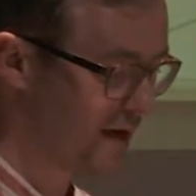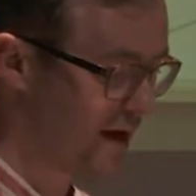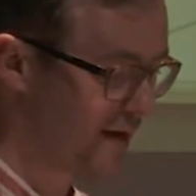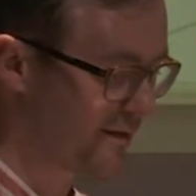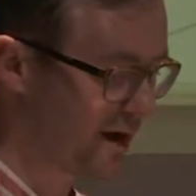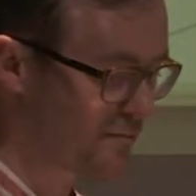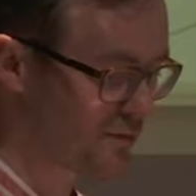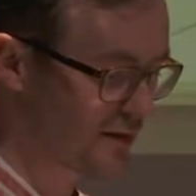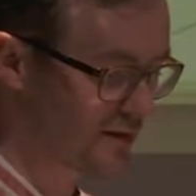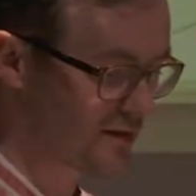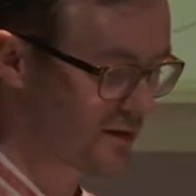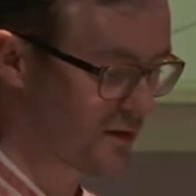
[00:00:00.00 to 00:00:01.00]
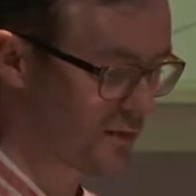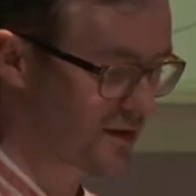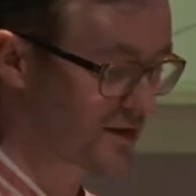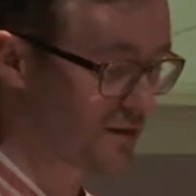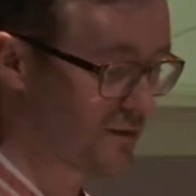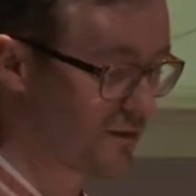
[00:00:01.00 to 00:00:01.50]
end up with
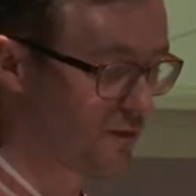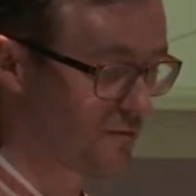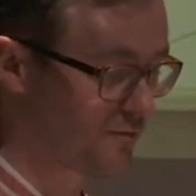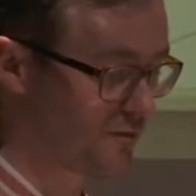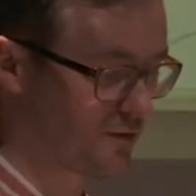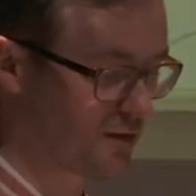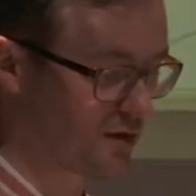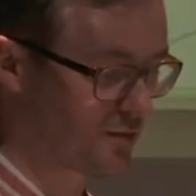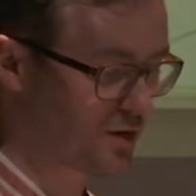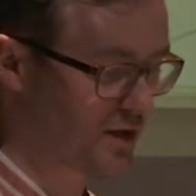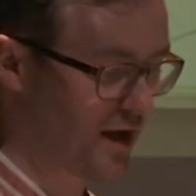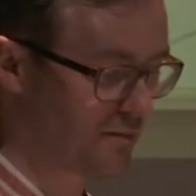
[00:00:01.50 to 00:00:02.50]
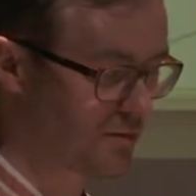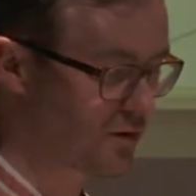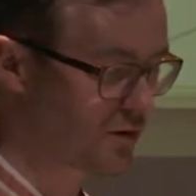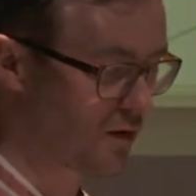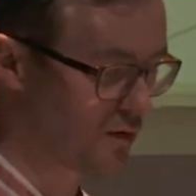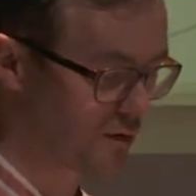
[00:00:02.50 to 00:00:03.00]
some shape
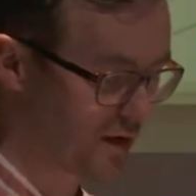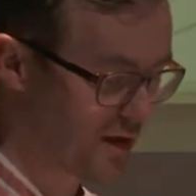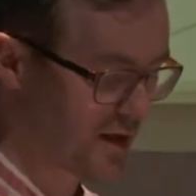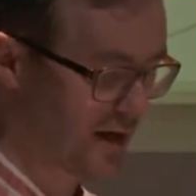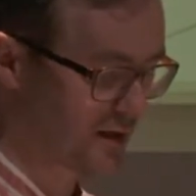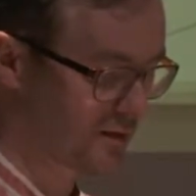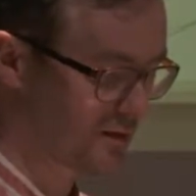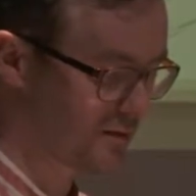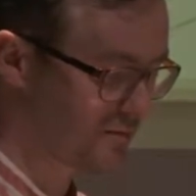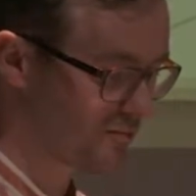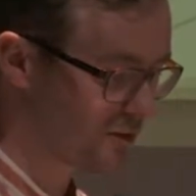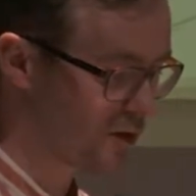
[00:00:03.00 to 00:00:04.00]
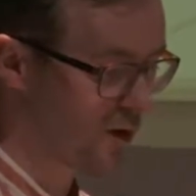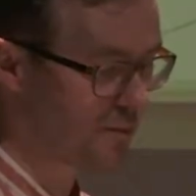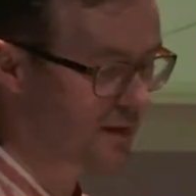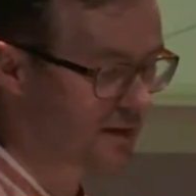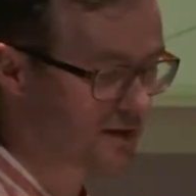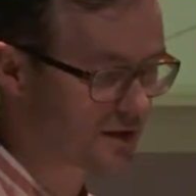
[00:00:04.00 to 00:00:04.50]
drawn. I could
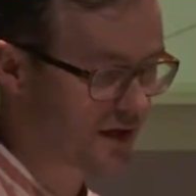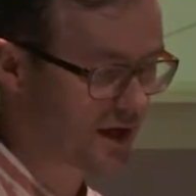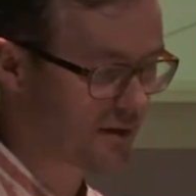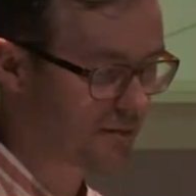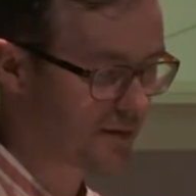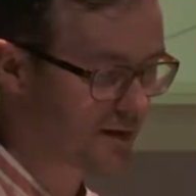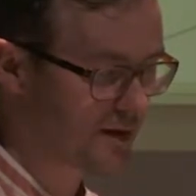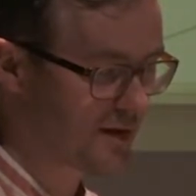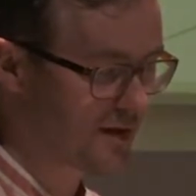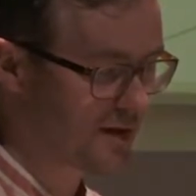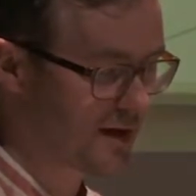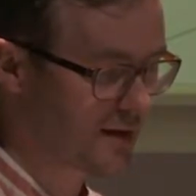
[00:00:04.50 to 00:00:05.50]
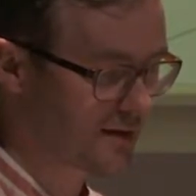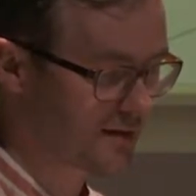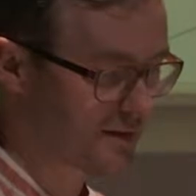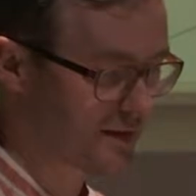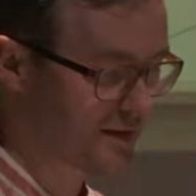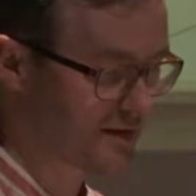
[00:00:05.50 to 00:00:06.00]
copy this shape
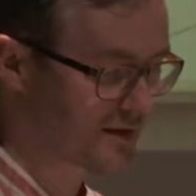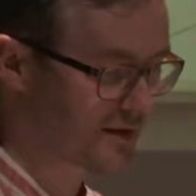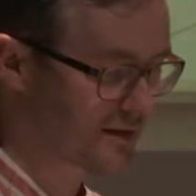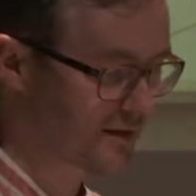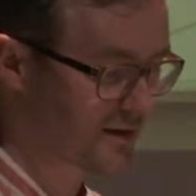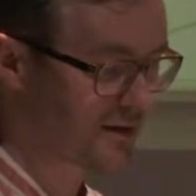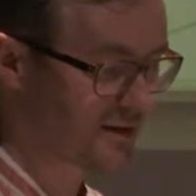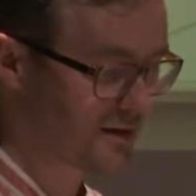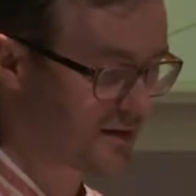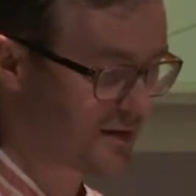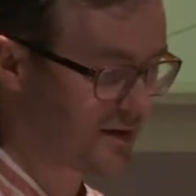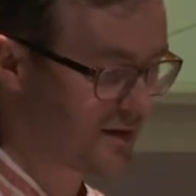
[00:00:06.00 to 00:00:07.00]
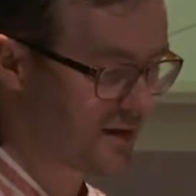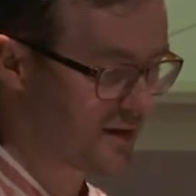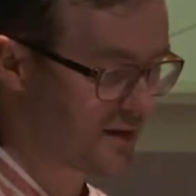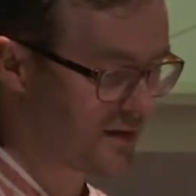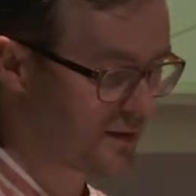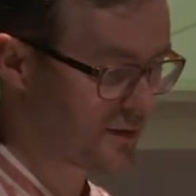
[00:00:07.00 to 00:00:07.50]
and insert it
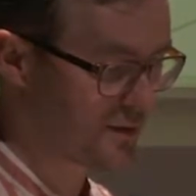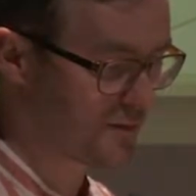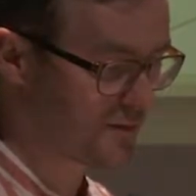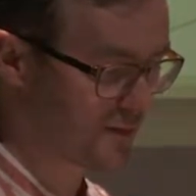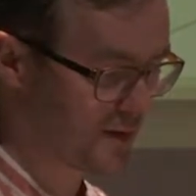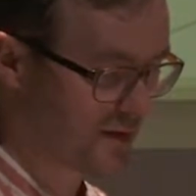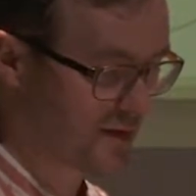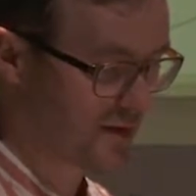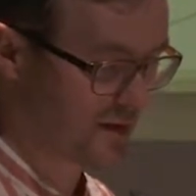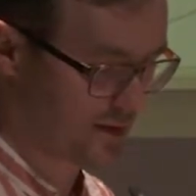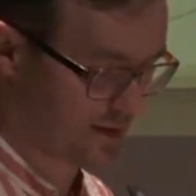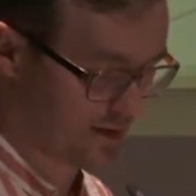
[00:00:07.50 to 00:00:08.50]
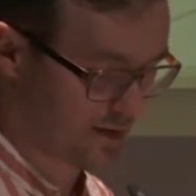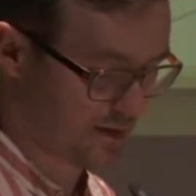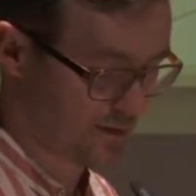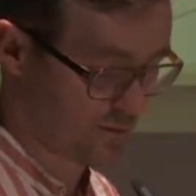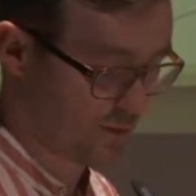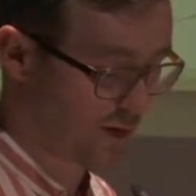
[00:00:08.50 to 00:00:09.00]
into
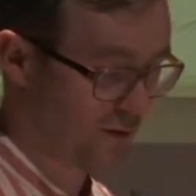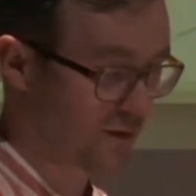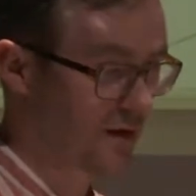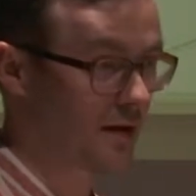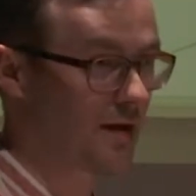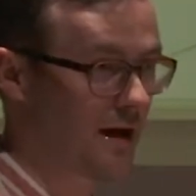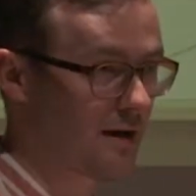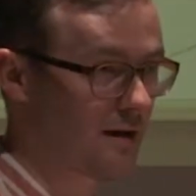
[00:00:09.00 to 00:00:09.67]
one of the